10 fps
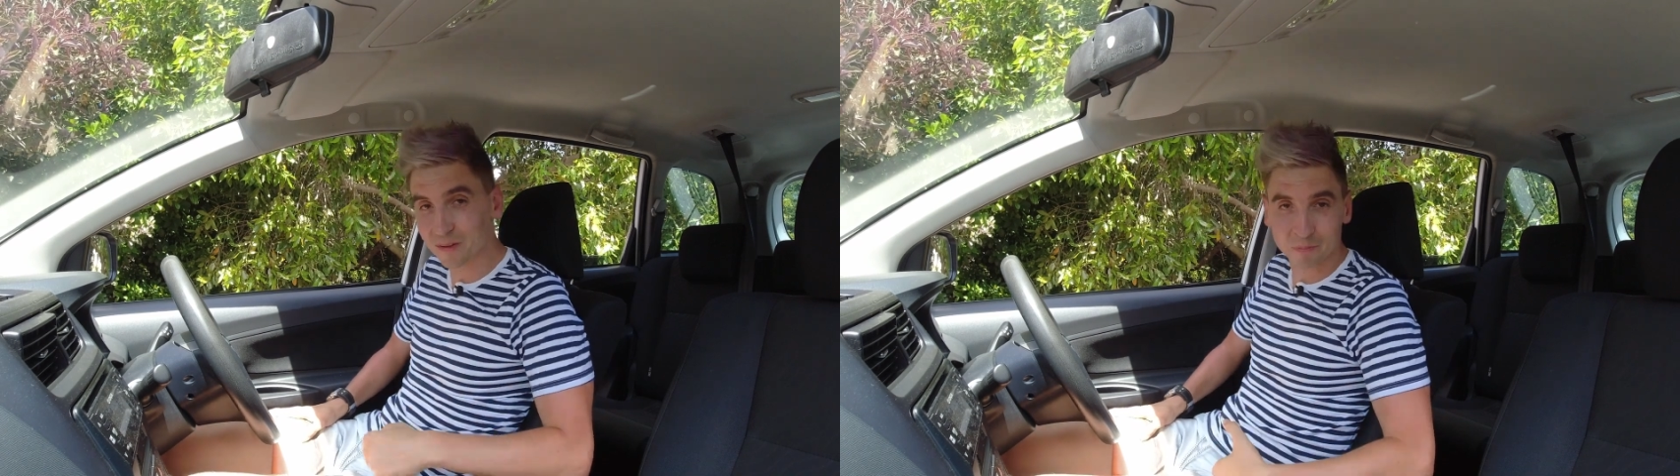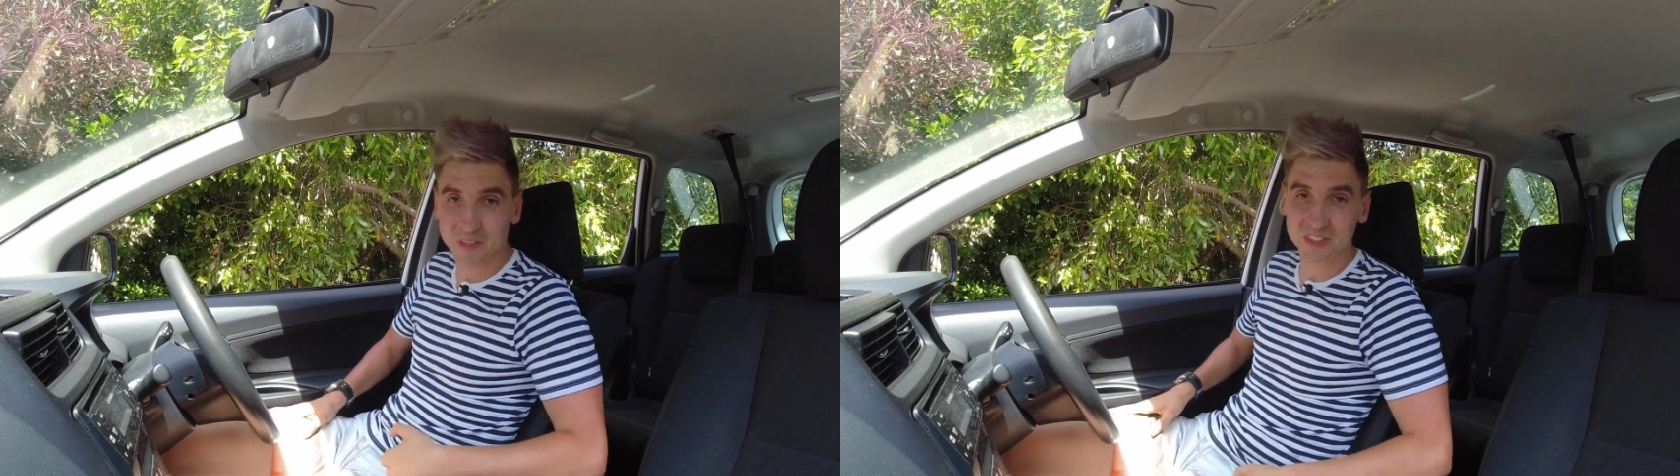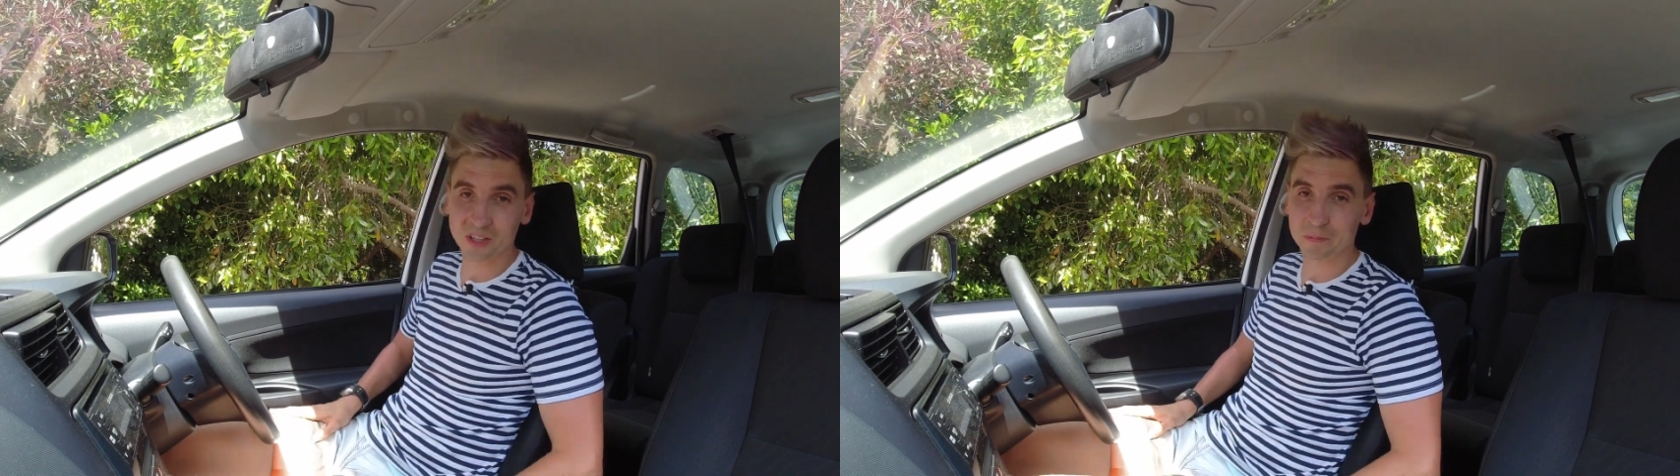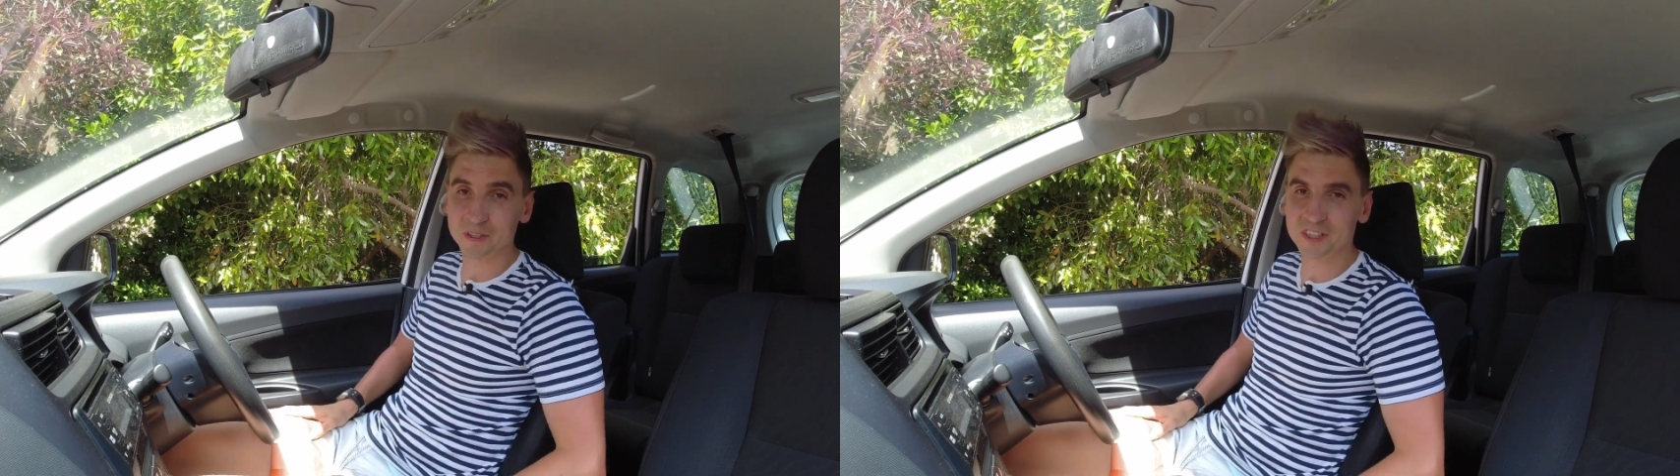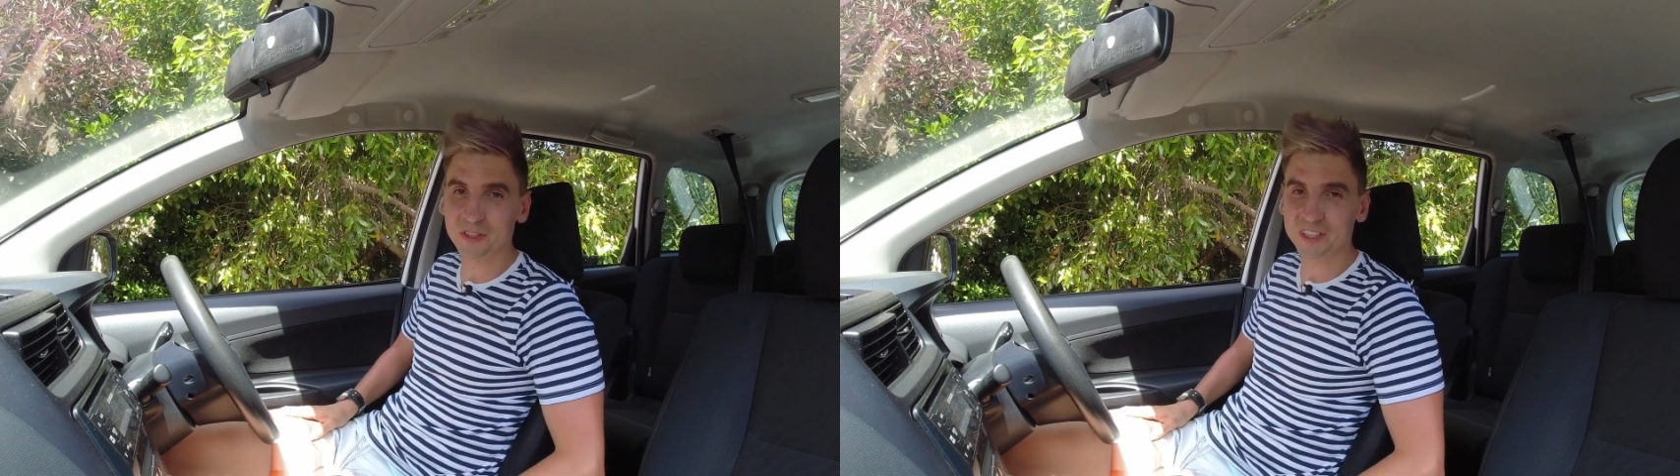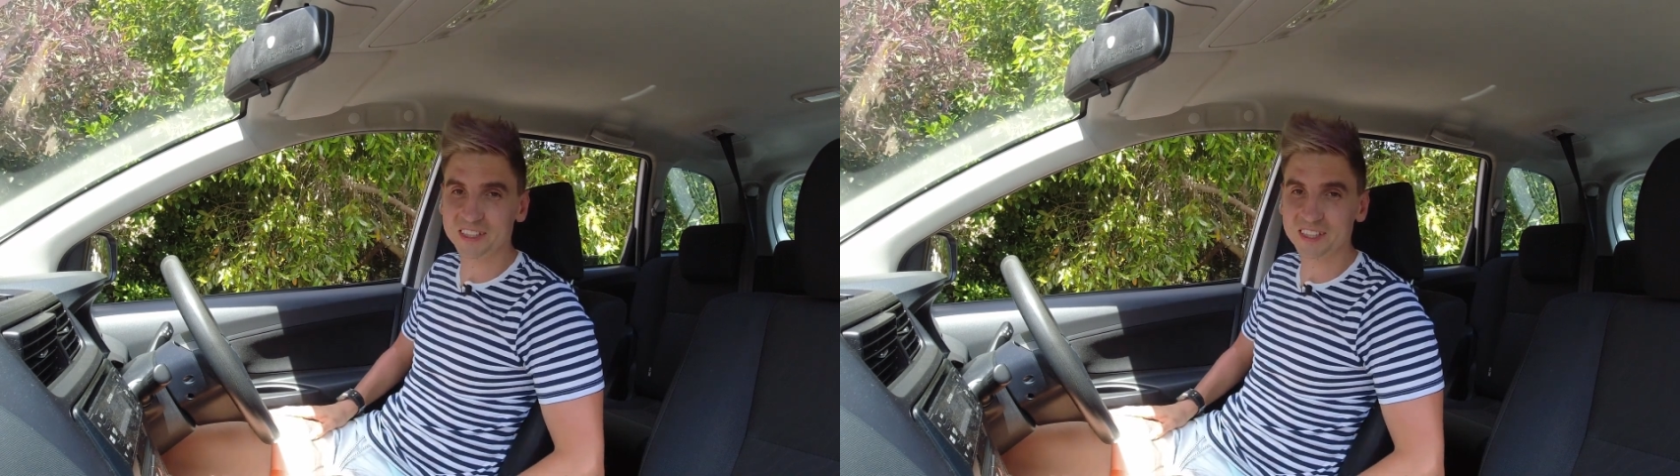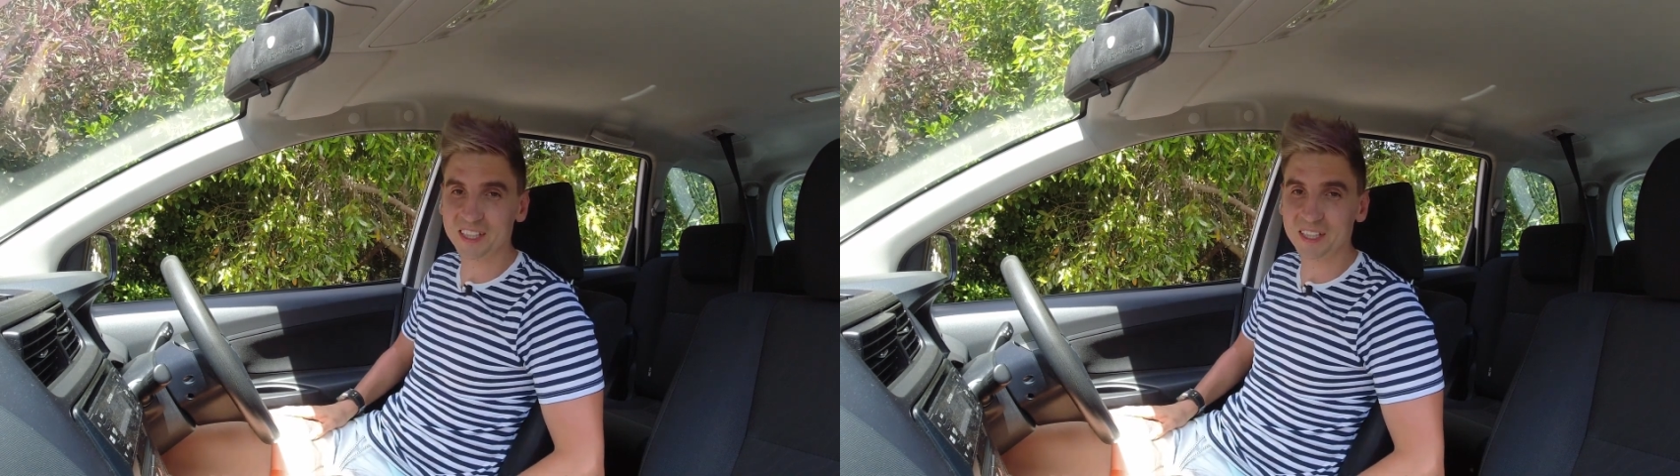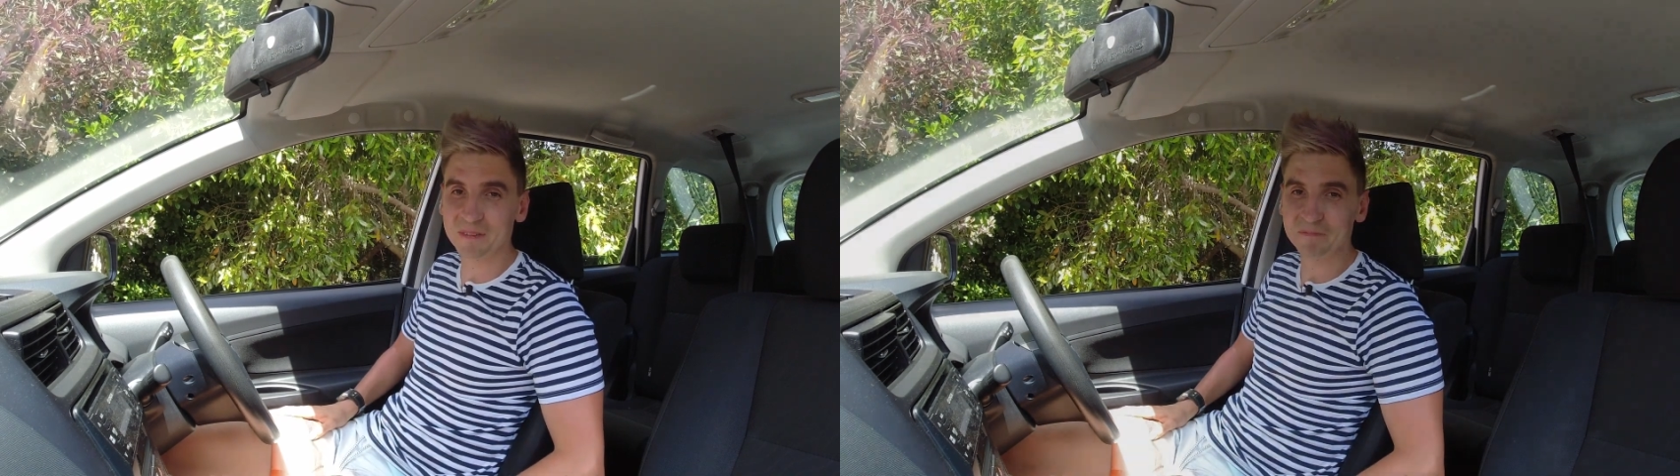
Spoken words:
missed opportunity.